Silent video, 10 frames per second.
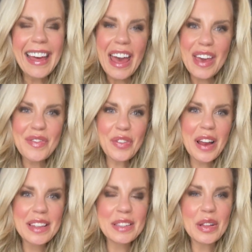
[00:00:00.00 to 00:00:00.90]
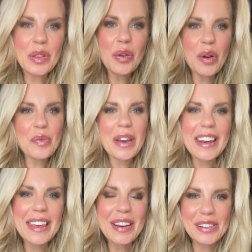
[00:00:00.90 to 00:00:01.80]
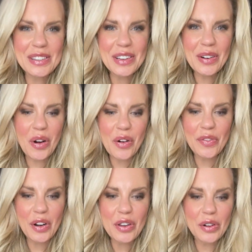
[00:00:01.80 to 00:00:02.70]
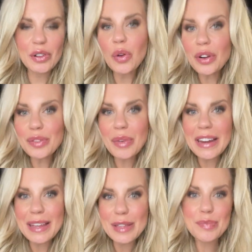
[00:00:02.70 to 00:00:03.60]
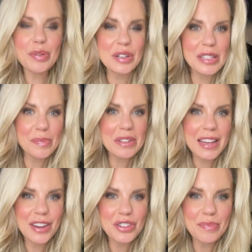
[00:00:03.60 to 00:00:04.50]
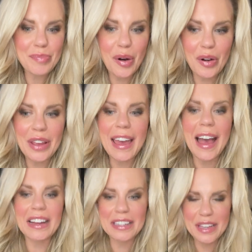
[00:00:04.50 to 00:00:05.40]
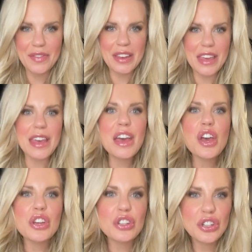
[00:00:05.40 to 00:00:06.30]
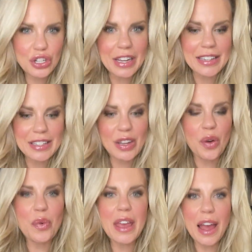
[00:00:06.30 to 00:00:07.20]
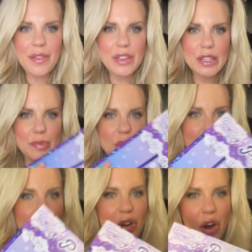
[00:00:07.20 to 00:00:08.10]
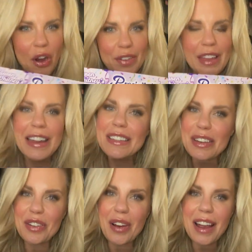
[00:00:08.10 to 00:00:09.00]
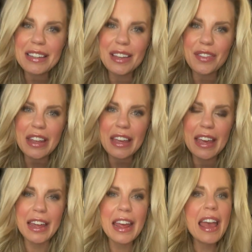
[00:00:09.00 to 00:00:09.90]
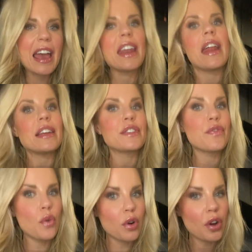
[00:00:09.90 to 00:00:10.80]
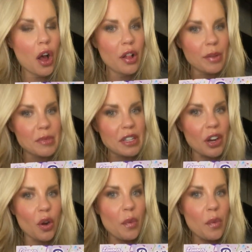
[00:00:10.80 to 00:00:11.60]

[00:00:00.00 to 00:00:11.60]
Hey friends, Lauren Whitney here to go over your Lauren Whitney's precipitation party activity sheet. So we have this beautiful card that is in your activity kit, and it has 4 columns here.